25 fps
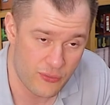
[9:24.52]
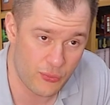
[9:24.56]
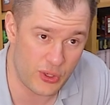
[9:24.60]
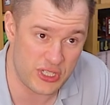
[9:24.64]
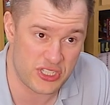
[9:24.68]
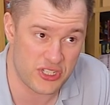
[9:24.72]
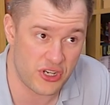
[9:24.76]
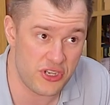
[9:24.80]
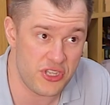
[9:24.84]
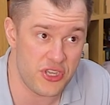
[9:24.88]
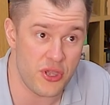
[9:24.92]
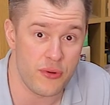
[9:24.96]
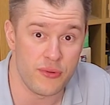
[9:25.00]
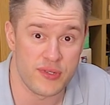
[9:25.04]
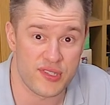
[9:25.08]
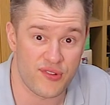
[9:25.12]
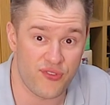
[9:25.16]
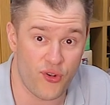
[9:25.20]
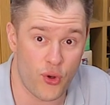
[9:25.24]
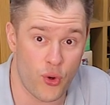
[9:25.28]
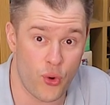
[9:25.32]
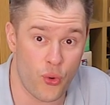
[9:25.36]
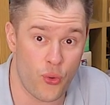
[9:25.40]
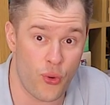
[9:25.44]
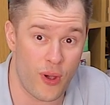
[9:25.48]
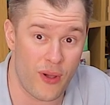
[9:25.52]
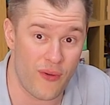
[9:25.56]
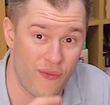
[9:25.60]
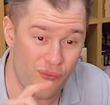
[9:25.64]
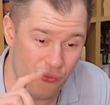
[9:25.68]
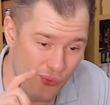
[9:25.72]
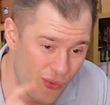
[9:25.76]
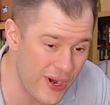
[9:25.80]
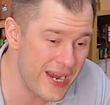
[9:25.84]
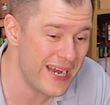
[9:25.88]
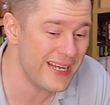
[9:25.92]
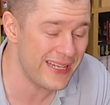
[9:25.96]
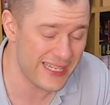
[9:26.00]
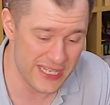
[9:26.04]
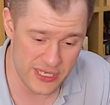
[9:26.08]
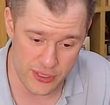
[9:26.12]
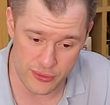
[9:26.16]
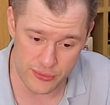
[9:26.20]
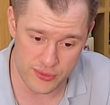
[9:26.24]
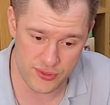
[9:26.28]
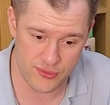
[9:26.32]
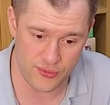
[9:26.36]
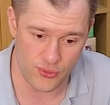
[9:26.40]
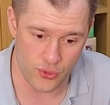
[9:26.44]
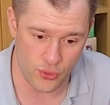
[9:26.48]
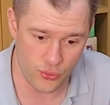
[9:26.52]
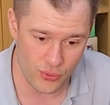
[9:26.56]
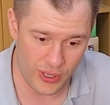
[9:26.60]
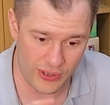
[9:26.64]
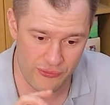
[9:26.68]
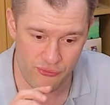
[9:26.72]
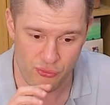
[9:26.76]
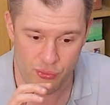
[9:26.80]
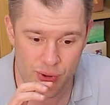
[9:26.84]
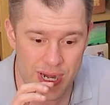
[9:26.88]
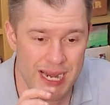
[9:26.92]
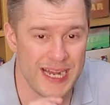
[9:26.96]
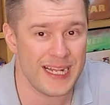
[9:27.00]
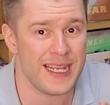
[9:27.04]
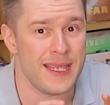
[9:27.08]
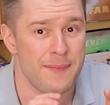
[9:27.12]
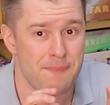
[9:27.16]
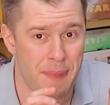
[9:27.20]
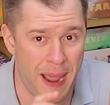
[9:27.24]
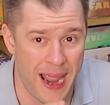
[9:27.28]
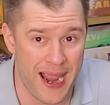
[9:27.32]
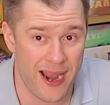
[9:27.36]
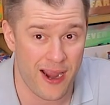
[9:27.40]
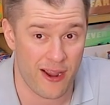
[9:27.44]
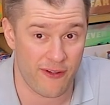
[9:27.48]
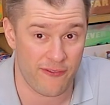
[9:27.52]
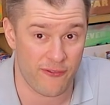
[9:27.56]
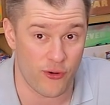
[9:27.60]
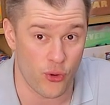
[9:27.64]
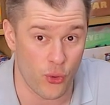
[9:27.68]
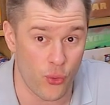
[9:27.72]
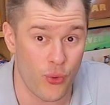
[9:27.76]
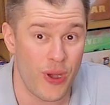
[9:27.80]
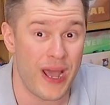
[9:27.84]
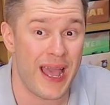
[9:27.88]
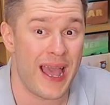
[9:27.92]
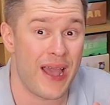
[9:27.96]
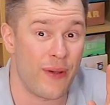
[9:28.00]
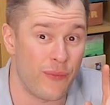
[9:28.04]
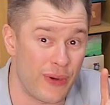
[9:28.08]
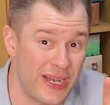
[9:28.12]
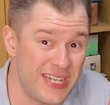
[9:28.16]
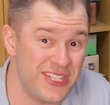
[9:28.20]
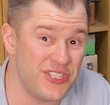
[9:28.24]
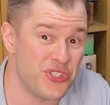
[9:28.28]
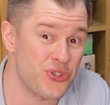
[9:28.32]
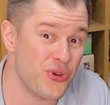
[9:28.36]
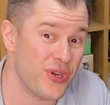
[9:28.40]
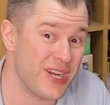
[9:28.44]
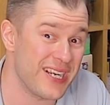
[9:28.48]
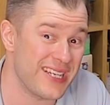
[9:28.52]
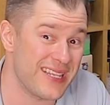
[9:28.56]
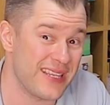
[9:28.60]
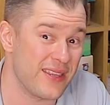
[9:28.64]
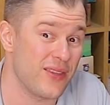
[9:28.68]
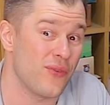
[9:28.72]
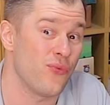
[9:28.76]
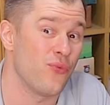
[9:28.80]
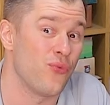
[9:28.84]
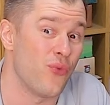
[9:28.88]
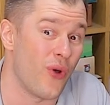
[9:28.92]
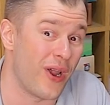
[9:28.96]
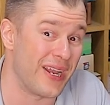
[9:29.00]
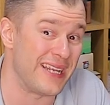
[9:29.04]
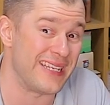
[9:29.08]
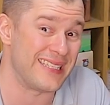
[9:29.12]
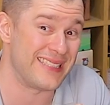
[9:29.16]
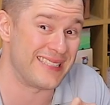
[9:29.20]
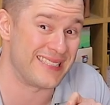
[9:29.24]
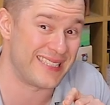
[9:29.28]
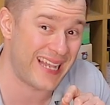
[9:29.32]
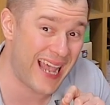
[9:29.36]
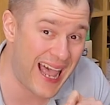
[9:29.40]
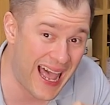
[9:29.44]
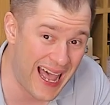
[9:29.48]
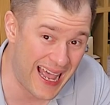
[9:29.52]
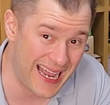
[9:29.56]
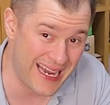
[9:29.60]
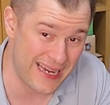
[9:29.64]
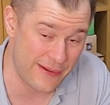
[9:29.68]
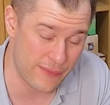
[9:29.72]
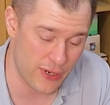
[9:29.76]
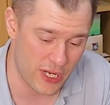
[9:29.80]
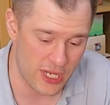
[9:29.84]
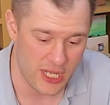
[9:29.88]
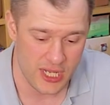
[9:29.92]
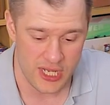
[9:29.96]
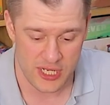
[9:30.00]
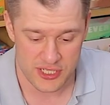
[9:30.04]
which are useful, like really powerful, when triggered at the right time.